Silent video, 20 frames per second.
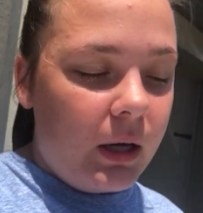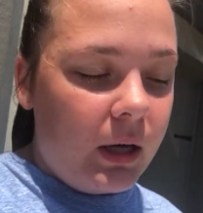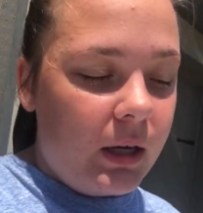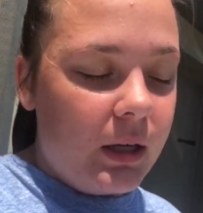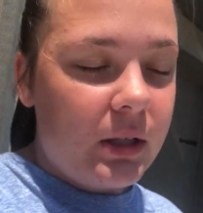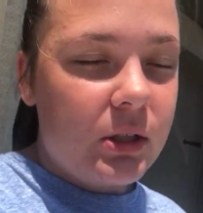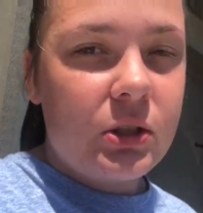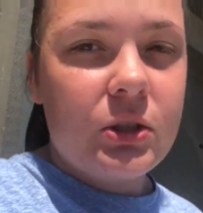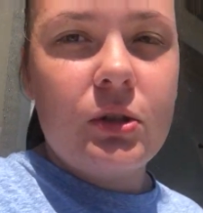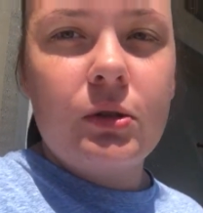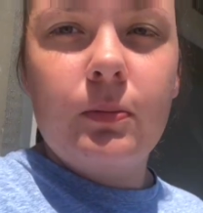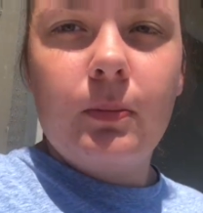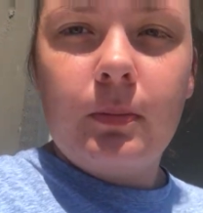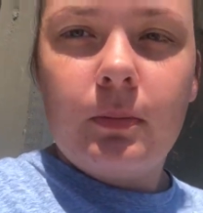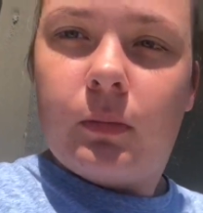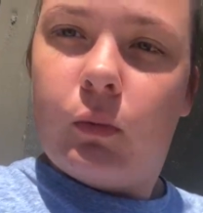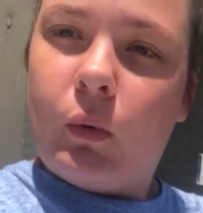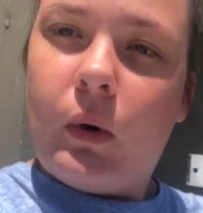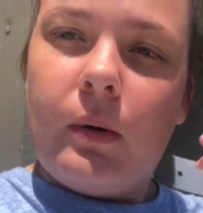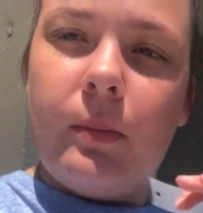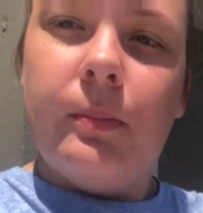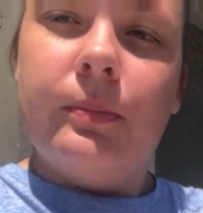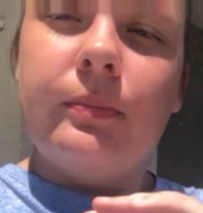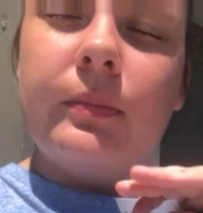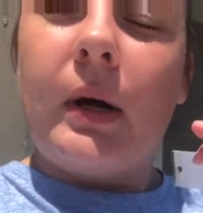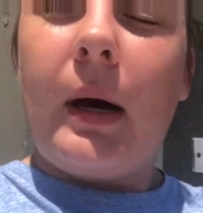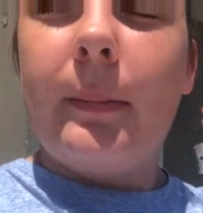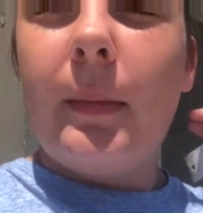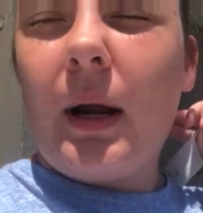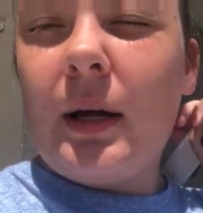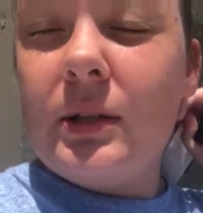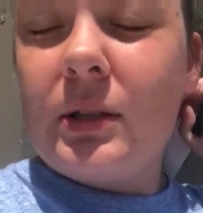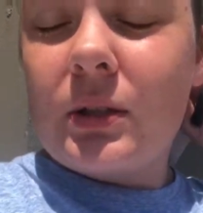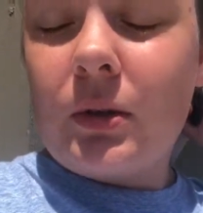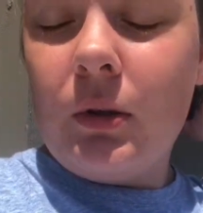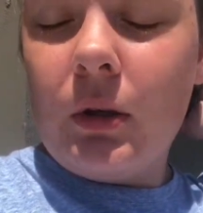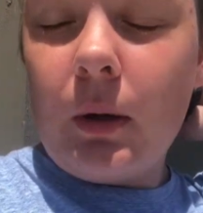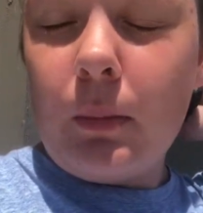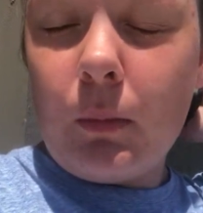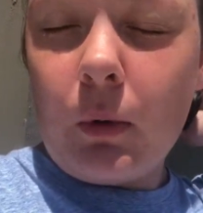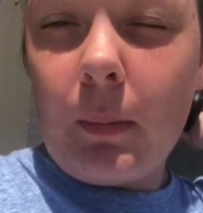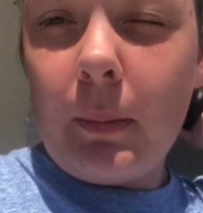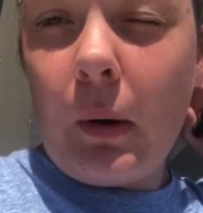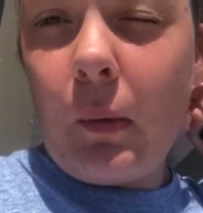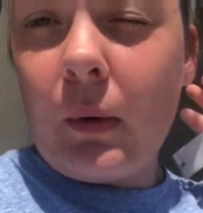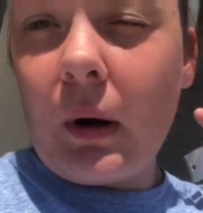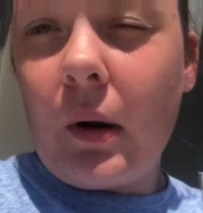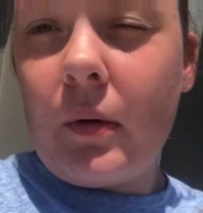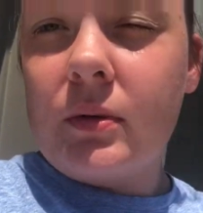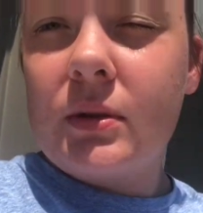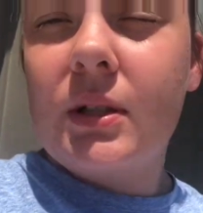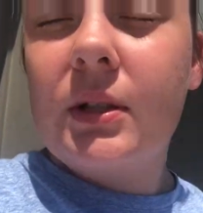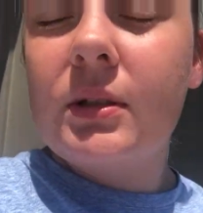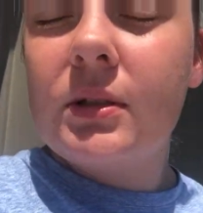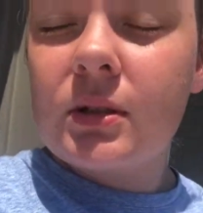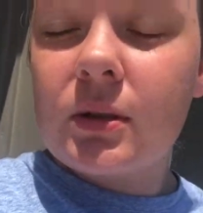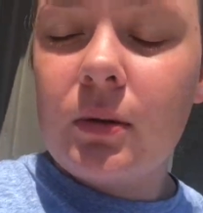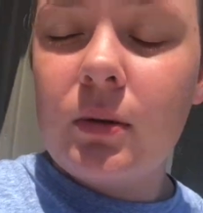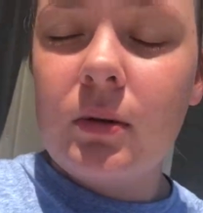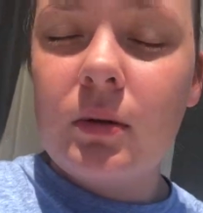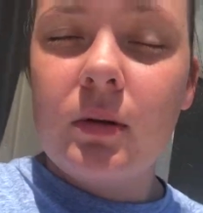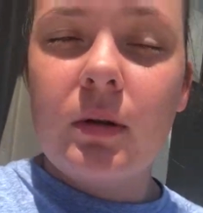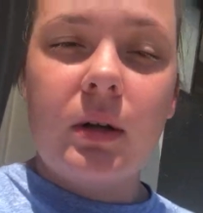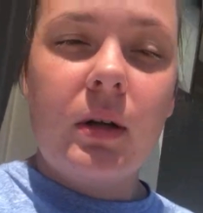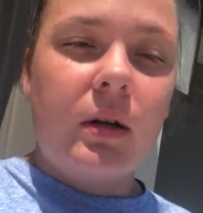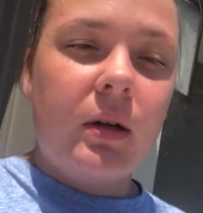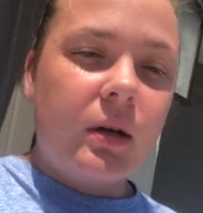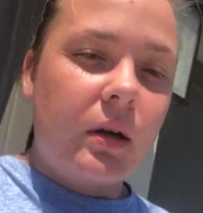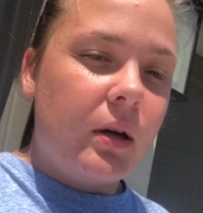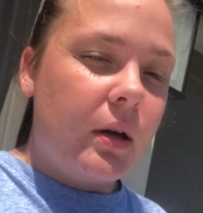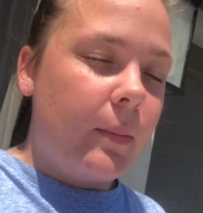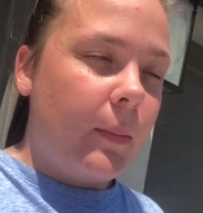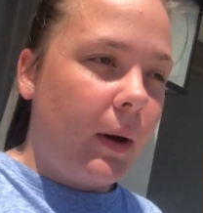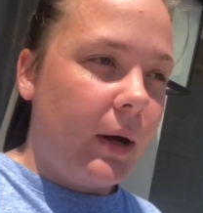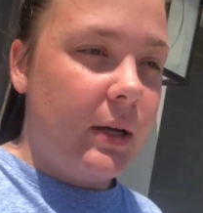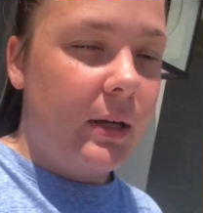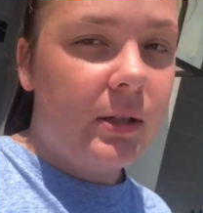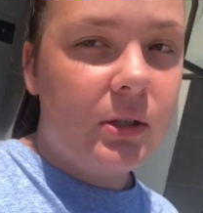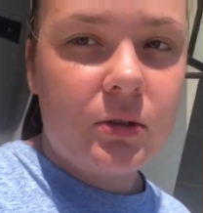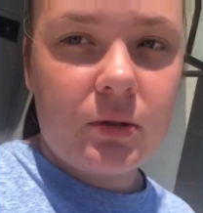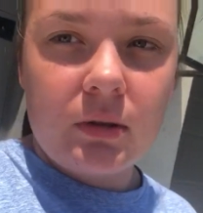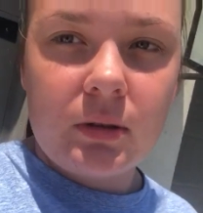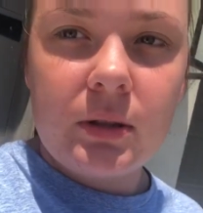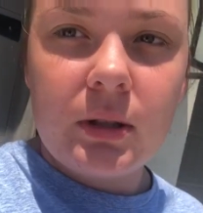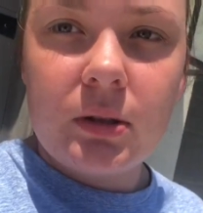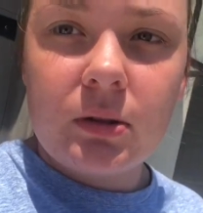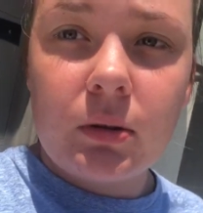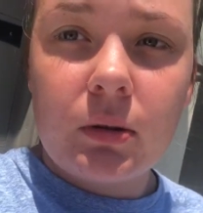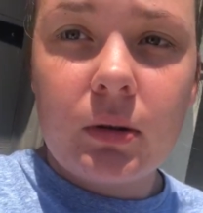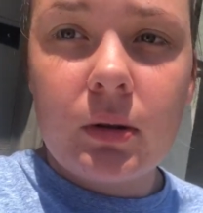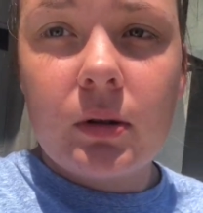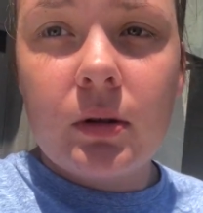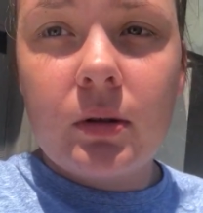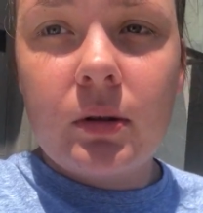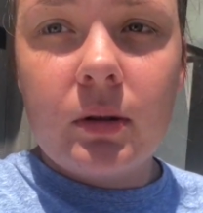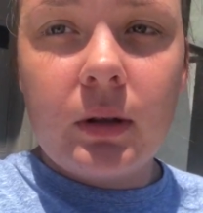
history. Well, I'm not in school no more, but when I was in school, my history teacher.